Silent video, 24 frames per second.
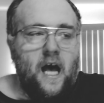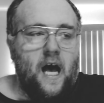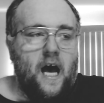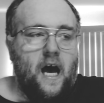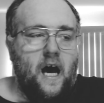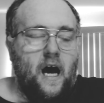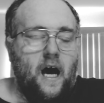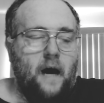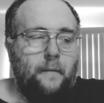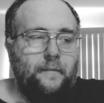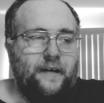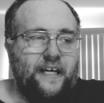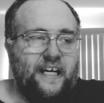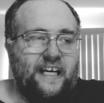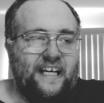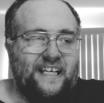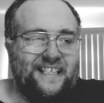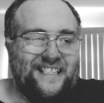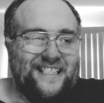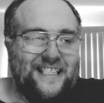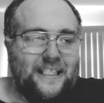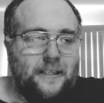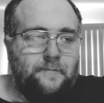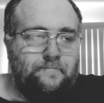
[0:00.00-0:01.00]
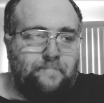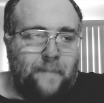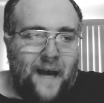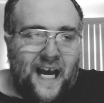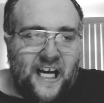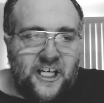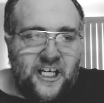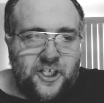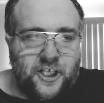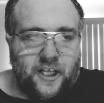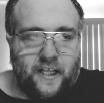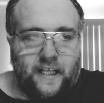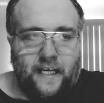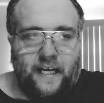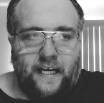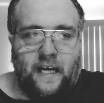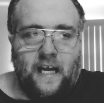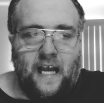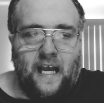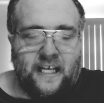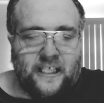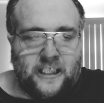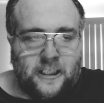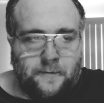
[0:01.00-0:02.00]
um, especially
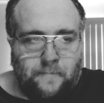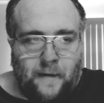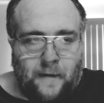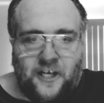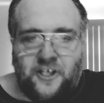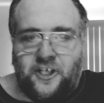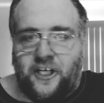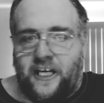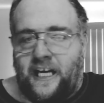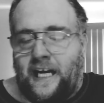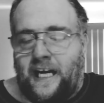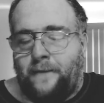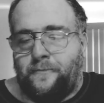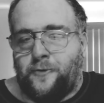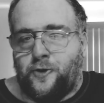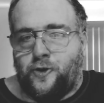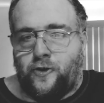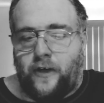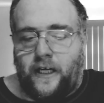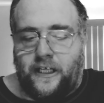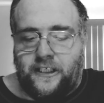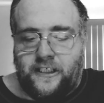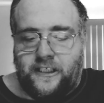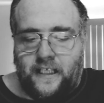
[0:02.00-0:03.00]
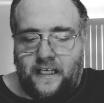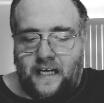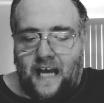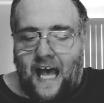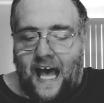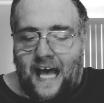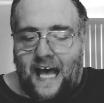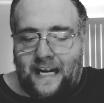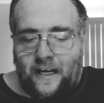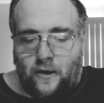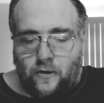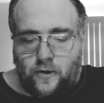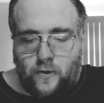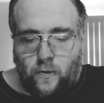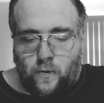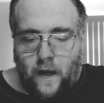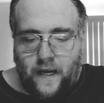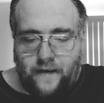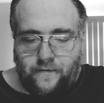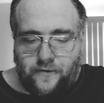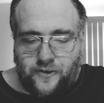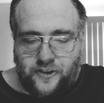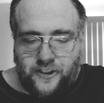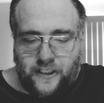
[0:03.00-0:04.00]
especially hip tracing on those
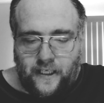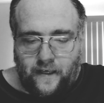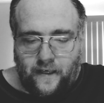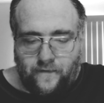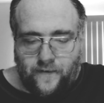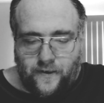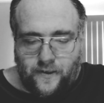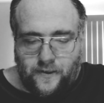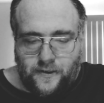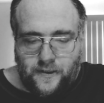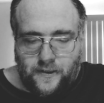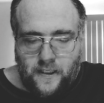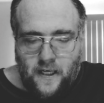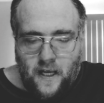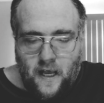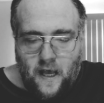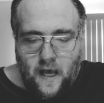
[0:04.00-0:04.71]
wide receivers